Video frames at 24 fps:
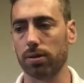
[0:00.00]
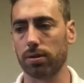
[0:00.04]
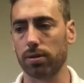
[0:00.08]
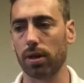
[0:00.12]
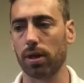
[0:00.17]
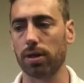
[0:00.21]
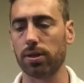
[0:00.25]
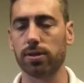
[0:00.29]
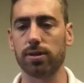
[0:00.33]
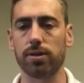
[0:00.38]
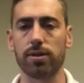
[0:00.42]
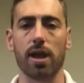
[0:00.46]

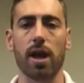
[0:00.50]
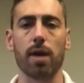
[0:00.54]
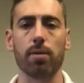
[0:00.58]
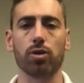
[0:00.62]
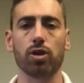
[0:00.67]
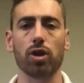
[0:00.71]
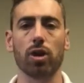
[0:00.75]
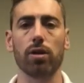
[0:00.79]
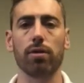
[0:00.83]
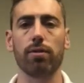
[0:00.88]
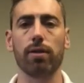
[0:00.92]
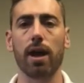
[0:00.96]
nice
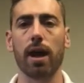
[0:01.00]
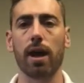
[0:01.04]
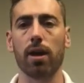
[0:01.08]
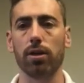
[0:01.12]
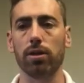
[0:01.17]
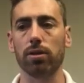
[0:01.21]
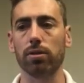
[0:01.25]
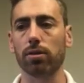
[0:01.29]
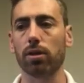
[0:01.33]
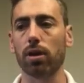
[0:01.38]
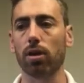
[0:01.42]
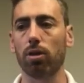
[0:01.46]
snapshot of how
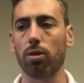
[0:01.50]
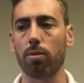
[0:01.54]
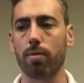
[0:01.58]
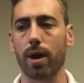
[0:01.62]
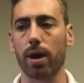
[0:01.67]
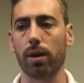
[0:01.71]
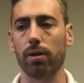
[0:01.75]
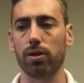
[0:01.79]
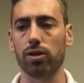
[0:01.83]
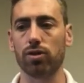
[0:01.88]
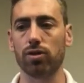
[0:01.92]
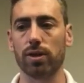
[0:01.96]
you'd go
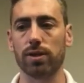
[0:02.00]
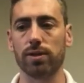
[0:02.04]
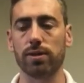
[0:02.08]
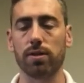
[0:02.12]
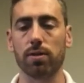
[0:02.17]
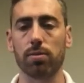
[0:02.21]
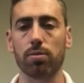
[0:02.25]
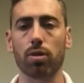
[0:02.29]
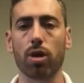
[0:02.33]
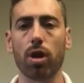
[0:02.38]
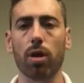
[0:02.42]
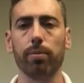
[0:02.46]
about addressing
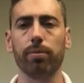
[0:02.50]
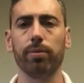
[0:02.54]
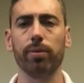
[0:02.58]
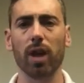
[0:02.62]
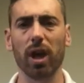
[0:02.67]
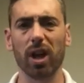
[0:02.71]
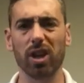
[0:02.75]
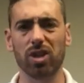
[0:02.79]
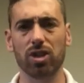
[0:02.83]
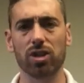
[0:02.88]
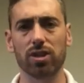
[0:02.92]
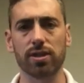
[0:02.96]
the problem.
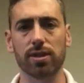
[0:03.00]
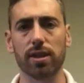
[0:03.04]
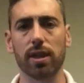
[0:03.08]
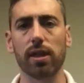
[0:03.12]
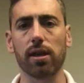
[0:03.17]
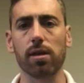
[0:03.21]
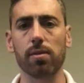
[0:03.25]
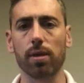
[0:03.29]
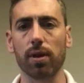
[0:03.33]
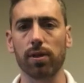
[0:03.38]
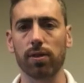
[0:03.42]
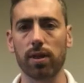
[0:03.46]
Not just
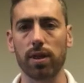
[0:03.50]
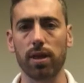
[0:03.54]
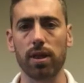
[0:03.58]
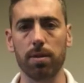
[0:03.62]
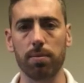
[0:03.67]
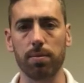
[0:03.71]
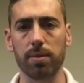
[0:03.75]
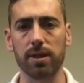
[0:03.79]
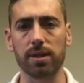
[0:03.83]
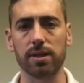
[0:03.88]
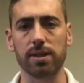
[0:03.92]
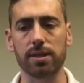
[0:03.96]
thinking about the
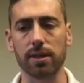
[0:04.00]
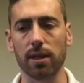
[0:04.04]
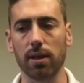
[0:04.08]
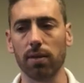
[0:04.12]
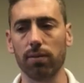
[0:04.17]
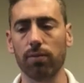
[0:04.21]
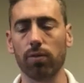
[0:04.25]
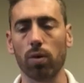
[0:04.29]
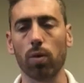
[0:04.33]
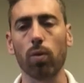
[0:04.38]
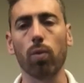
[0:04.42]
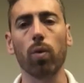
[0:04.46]
hip
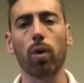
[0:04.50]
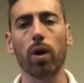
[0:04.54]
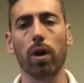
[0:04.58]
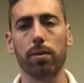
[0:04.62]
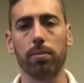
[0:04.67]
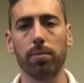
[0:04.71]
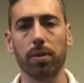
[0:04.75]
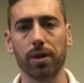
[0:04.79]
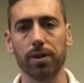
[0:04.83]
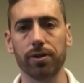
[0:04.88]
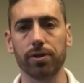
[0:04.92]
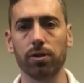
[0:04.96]
itself or
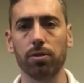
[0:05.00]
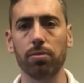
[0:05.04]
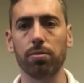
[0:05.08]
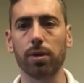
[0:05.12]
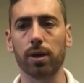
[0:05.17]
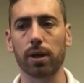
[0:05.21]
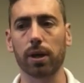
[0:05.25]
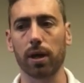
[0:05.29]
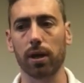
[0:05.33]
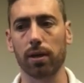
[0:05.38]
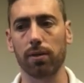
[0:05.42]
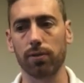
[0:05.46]
one muscle,
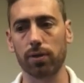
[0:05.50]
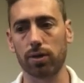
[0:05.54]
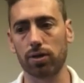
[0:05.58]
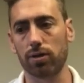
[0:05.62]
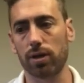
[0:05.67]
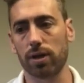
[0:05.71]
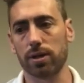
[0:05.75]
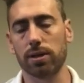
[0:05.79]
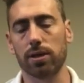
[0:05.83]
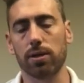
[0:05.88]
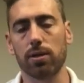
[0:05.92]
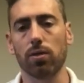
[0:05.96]
but kind of
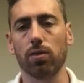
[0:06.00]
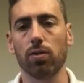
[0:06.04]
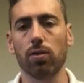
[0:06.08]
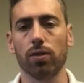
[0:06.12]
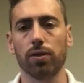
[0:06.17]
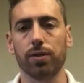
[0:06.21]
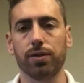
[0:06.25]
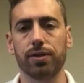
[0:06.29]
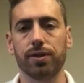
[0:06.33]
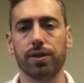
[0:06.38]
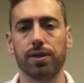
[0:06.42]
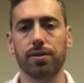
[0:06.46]
addressing the whole
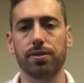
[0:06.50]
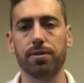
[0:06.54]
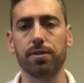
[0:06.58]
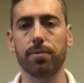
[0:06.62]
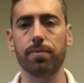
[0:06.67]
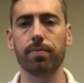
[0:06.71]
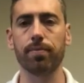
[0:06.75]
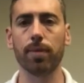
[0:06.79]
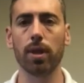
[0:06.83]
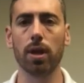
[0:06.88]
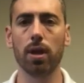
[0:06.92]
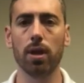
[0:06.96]

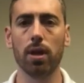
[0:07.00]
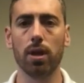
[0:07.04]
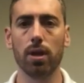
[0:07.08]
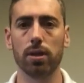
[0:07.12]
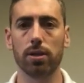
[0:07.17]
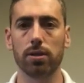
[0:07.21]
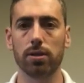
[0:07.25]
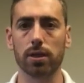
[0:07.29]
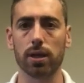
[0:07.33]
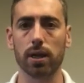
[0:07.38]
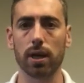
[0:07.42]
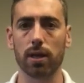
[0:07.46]
system
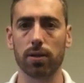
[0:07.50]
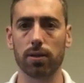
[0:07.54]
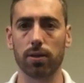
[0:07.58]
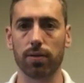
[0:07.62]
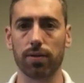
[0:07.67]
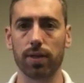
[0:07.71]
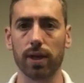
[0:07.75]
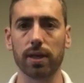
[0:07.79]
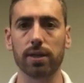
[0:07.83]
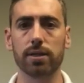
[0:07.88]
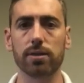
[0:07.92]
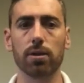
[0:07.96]
together.
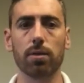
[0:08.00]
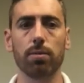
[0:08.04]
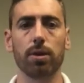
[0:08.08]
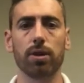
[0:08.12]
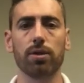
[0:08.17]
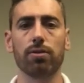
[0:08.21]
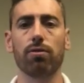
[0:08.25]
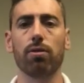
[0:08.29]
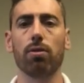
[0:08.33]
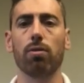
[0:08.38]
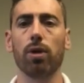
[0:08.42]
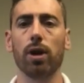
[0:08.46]
Thanks so
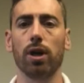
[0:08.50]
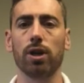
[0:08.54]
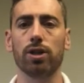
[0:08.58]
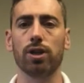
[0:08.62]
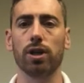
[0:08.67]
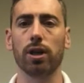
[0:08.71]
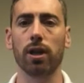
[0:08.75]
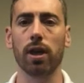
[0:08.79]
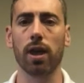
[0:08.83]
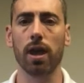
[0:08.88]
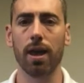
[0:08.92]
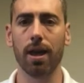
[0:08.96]
much for
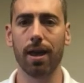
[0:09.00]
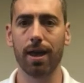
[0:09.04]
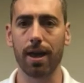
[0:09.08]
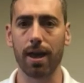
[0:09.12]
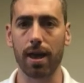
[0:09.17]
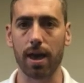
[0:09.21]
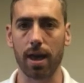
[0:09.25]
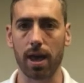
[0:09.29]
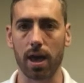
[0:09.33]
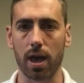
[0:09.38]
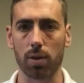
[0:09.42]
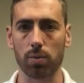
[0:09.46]
watching,
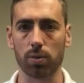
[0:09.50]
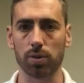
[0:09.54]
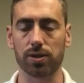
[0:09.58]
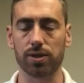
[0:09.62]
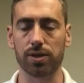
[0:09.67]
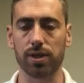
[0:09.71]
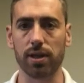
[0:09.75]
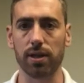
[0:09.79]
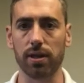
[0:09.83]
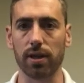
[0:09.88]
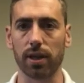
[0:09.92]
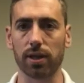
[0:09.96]
and we'll
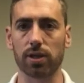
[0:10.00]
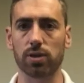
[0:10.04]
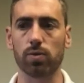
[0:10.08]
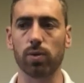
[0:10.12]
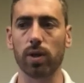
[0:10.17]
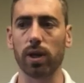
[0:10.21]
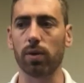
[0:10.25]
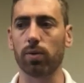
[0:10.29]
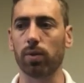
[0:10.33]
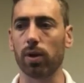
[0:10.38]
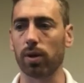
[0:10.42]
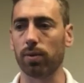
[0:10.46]
see you next
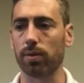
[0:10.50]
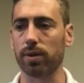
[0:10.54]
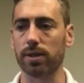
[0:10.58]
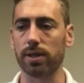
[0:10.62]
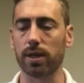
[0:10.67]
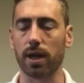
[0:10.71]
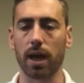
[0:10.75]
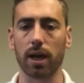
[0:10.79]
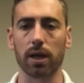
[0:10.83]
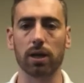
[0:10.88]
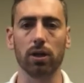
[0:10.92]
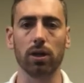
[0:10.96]
week where we
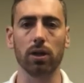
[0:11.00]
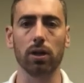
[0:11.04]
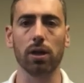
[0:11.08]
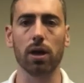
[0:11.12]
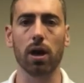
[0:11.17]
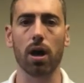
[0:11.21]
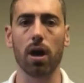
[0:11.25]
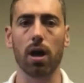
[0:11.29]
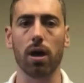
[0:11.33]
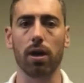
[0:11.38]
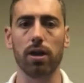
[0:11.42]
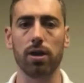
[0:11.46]
tackle
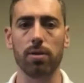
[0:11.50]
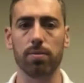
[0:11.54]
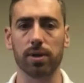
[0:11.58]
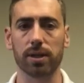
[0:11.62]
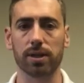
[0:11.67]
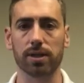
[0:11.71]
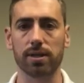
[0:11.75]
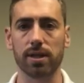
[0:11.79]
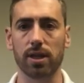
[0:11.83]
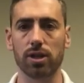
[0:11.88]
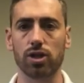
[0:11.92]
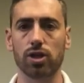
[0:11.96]
hip
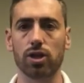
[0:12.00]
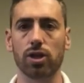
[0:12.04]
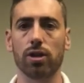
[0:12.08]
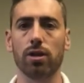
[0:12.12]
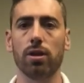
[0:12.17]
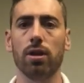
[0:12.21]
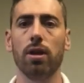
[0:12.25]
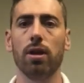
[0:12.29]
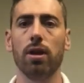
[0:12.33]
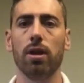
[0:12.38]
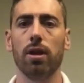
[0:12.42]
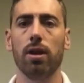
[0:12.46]

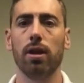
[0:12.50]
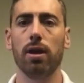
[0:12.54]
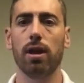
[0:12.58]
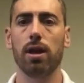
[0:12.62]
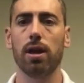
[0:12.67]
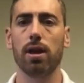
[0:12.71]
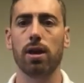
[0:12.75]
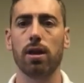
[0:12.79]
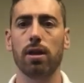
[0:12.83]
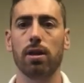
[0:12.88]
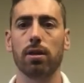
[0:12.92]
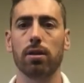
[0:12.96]
extension
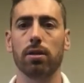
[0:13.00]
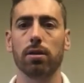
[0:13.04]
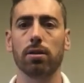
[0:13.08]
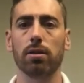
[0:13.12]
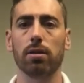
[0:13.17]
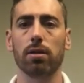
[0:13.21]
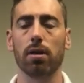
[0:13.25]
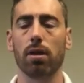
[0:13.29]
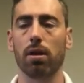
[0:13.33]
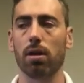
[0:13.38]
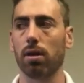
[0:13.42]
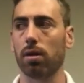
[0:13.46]

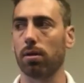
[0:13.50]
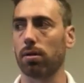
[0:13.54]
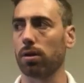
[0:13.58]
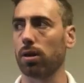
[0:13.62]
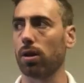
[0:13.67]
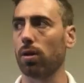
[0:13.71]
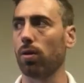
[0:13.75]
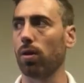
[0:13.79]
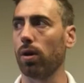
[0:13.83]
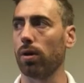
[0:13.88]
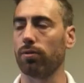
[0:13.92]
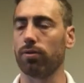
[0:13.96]
and
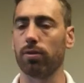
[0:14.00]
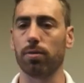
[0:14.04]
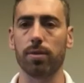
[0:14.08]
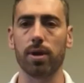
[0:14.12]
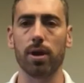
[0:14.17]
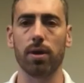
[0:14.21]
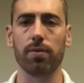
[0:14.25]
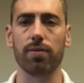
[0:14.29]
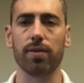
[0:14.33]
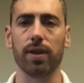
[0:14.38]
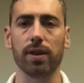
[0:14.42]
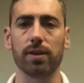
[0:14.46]
go on from
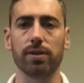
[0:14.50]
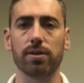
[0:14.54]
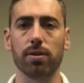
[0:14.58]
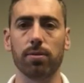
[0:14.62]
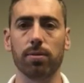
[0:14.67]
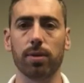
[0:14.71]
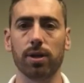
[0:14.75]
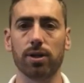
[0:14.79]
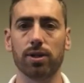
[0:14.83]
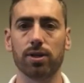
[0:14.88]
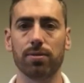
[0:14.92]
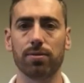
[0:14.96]
there. Thanks
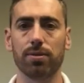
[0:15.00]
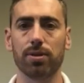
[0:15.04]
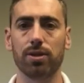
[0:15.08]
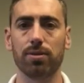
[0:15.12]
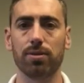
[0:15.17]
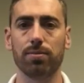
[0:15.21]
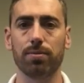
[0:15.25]
so much.